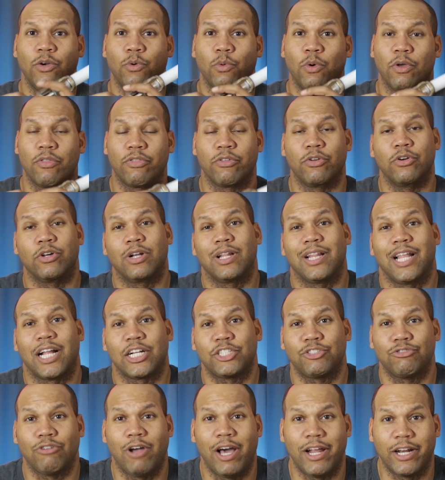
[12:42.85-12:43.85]
with good
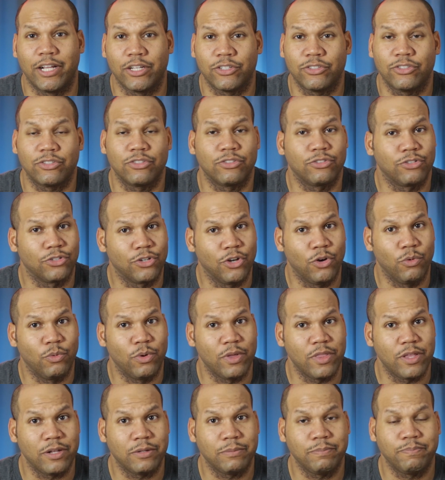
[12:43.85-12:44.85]
electronics to go
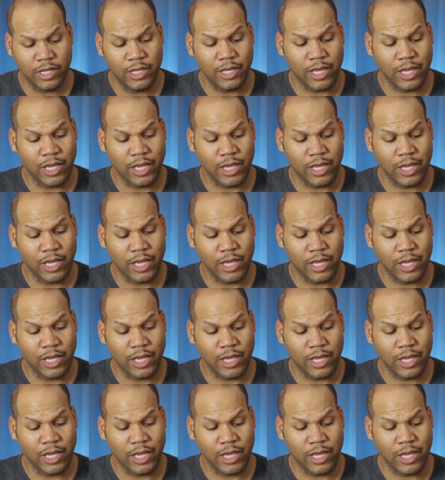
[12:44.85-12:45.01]
with it.